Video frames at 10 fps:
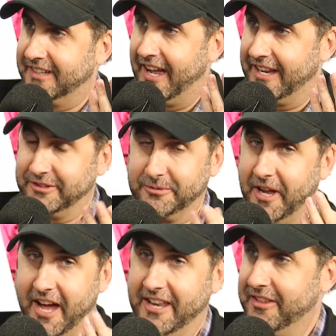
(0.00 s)
I do
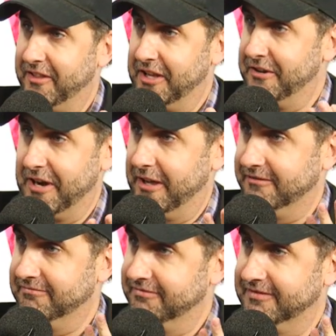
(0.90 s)
not. The internet
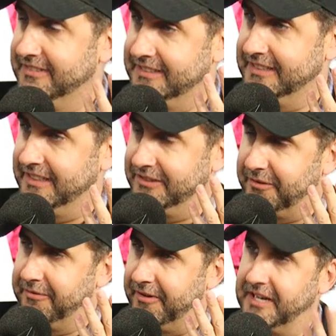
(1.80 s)
is
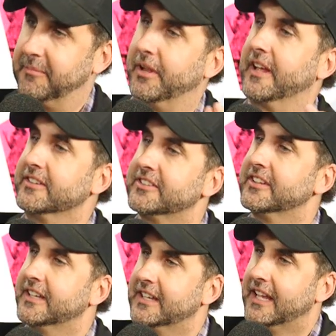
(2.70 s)
a funny place.
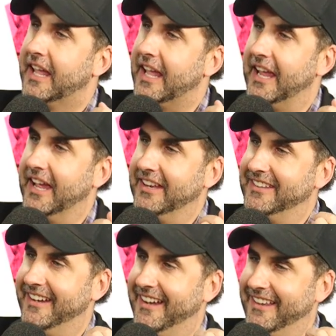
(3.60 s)

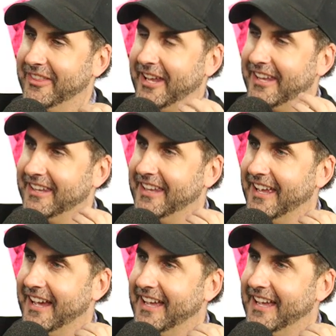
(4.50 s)
And it looked